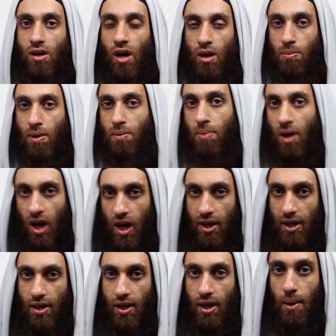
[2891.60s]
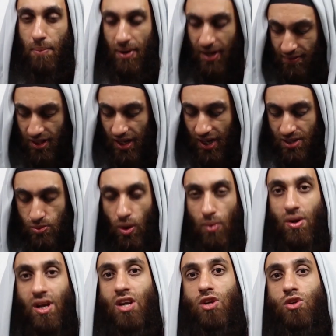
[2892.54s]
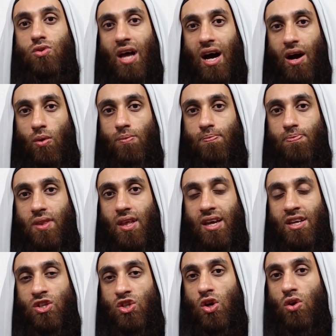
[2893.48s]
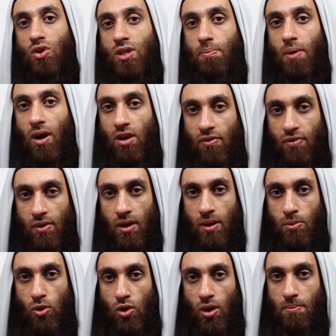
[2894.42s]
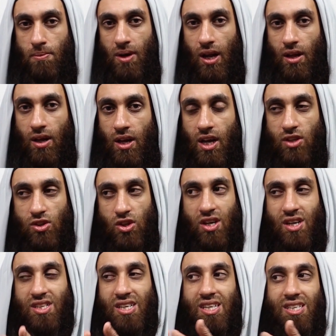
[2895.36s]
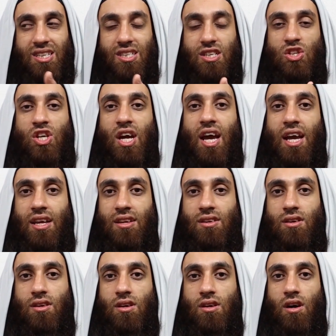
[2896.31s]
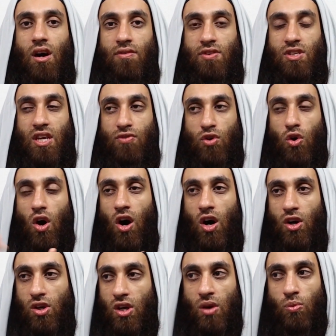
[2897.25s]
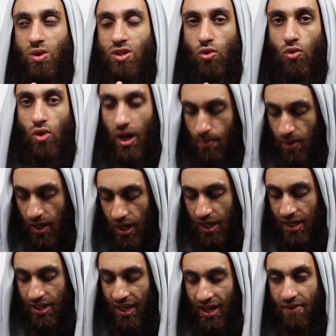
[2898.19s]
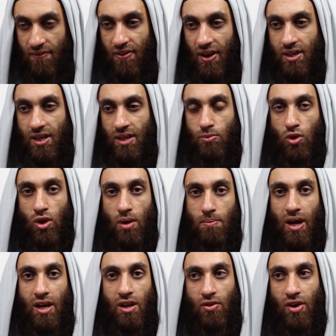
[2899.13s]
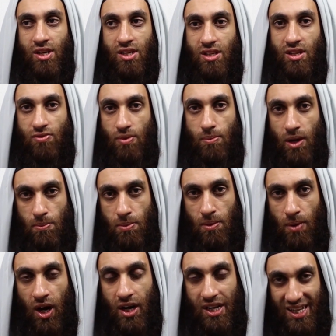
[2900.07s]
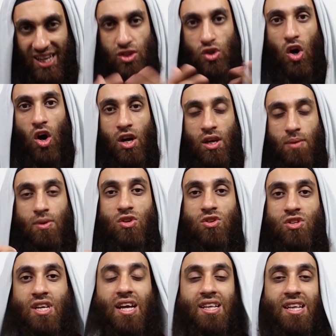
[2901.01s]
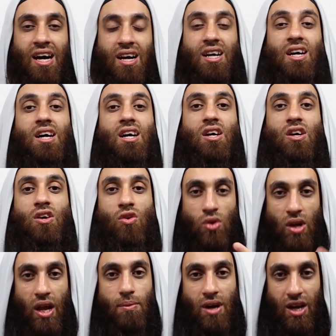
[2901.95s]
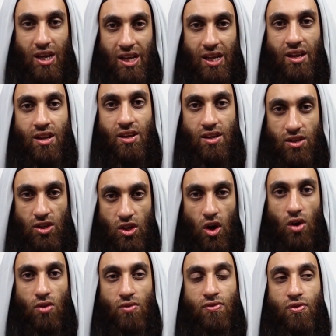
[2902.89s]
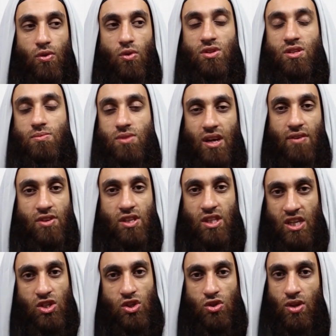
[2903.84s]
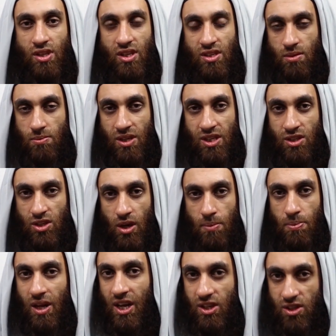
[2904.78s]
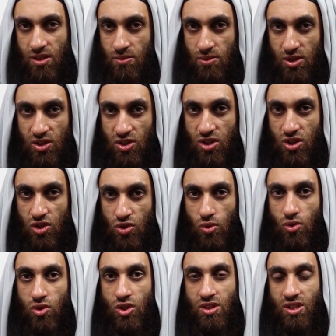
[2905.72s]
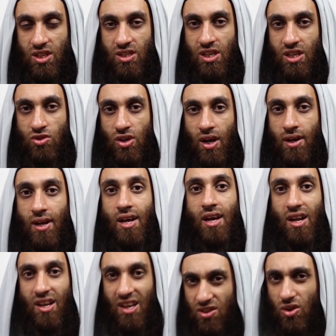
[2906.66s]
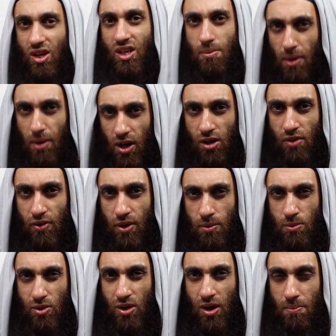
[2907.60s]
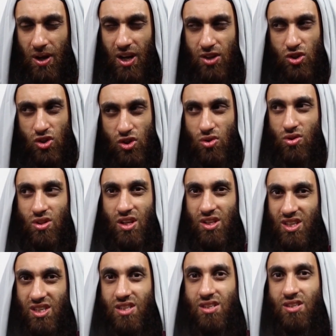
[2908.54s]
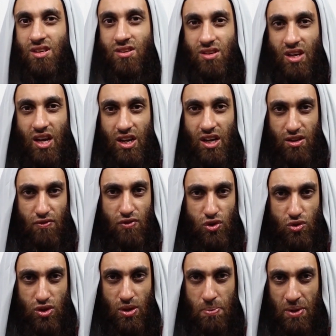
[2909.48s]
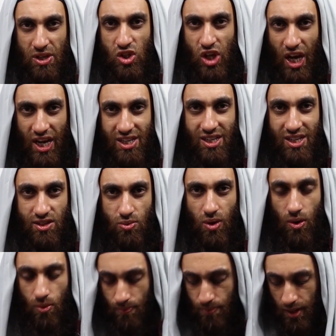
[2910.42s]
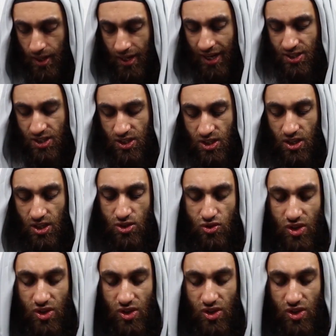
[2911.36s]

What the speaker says: al-Barbaharee. But nevertheless, what we're going to do now is show you the biography of Ibn Kamal. So because he's in the chain, obviously, if you're arguing it wasn't Ghulam Khalil, that in fact Ibn Kamal narrated this from Al-Barbahari, that's your argument. You're saying that Ghulam Khalil, you know, forced himself into the issue, and there's some interpolation, there's distortions, etc. Let's look at the biography of Ibn Kamal to show you that this individual is a bit shady as well. As you can see on